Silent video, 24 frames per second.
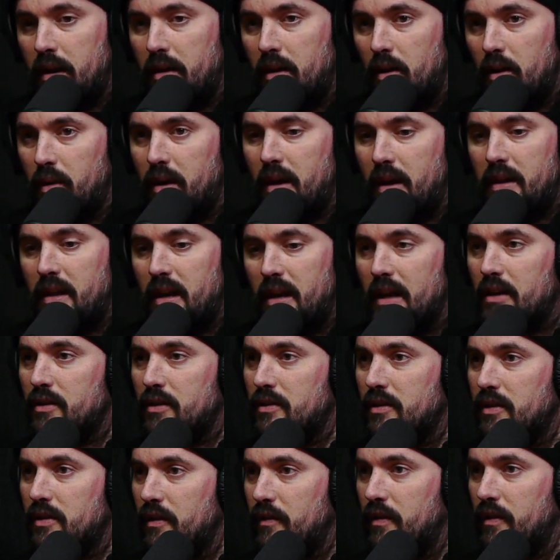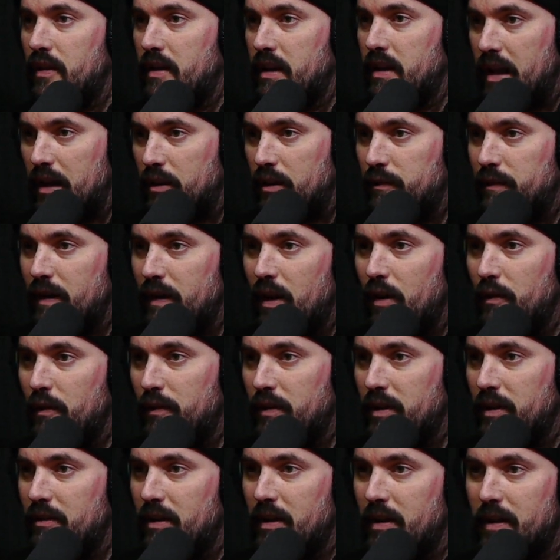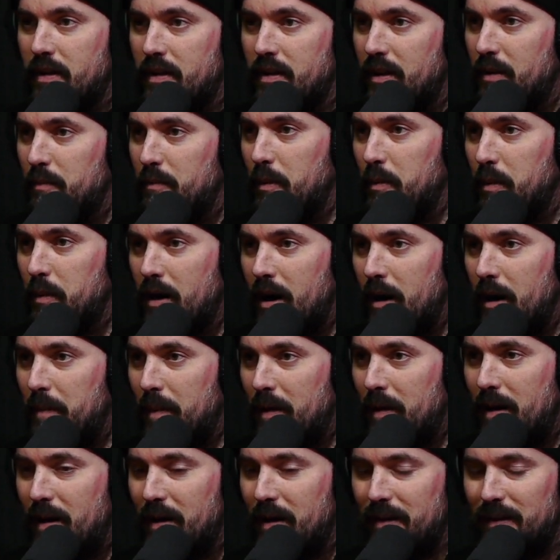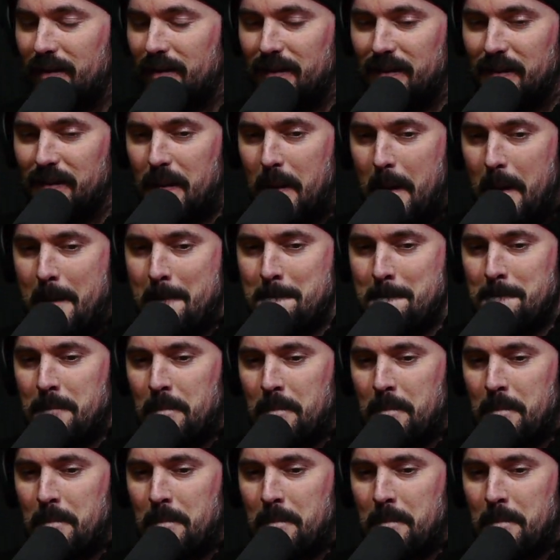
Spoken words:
And like, okay, your legs fell off, and you're in the pub car park, and like